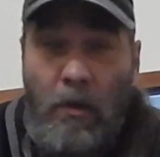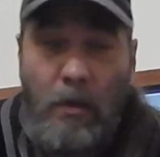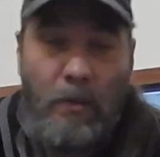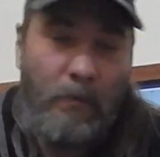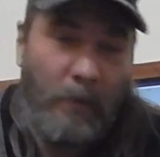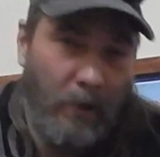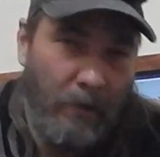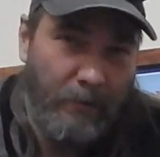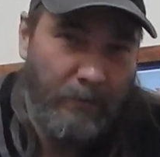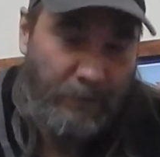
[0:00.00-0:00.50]

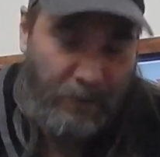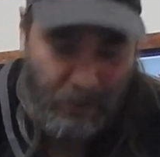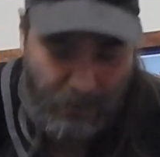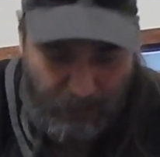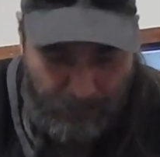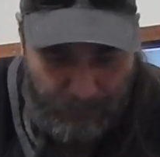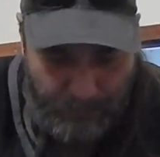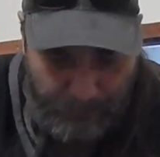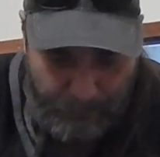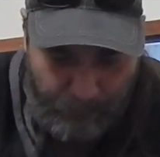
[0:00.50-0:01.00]
But, you
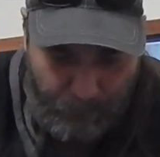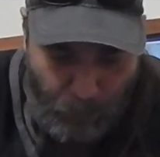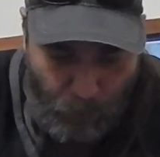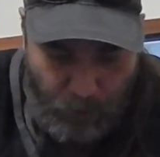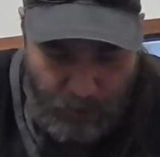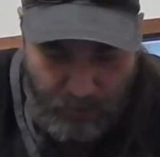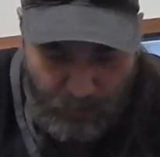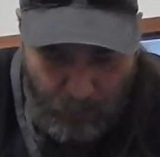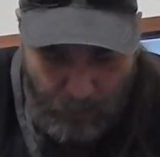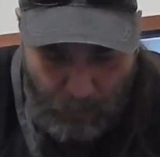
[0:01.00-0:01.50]
know,
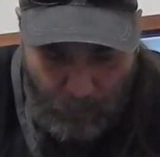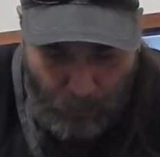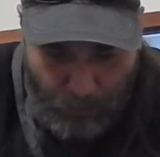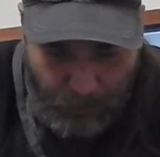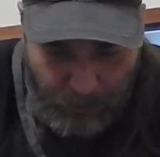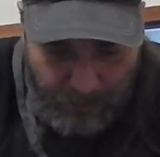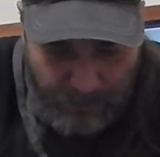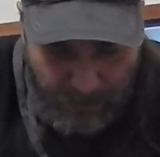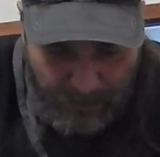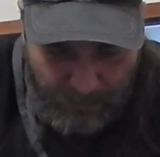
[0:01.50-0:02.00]
boys will be
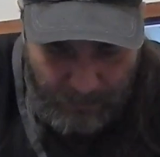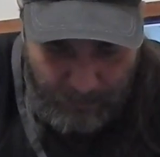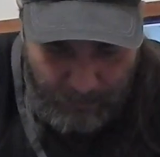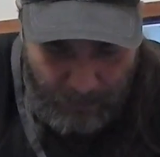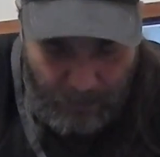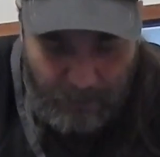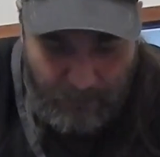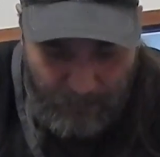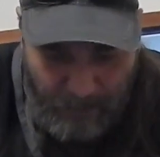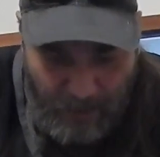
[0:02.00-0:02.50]
boys.
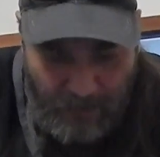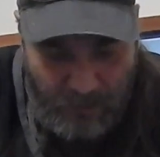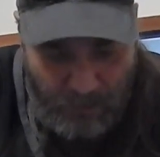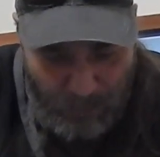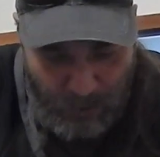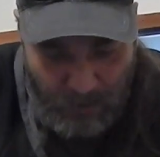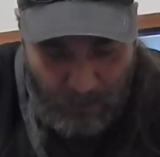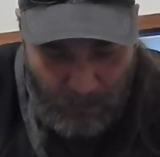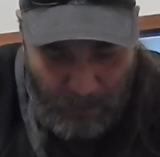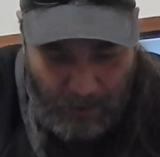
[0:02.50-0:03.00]
But that was
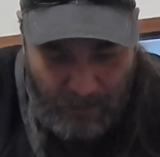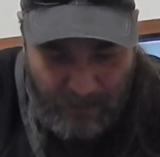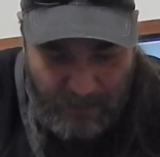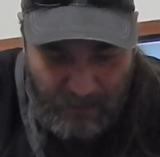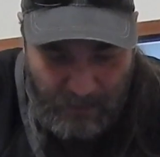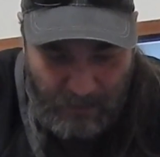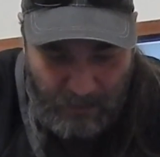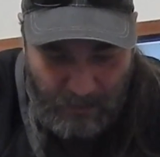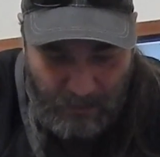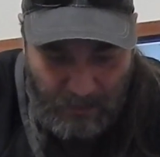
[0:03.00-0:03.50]
pretty
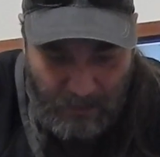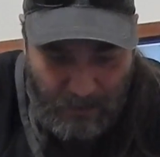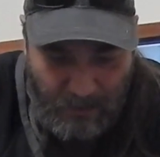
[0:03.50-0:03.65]
embarrassing.